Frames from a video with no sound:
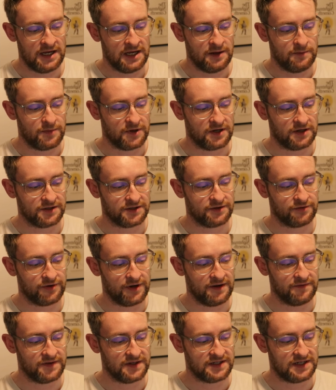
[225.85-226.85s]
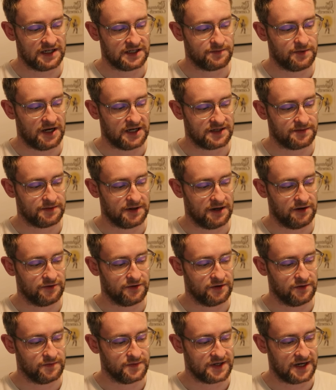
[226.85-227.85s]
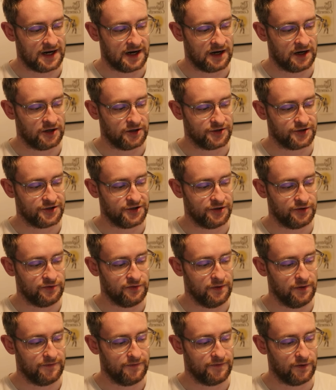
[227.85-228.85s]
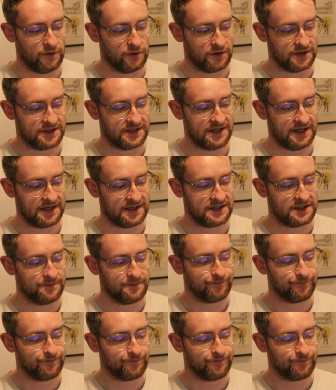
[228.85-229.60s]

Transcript: because 3 of the 6 possible outcomes are 2, 4, and 6,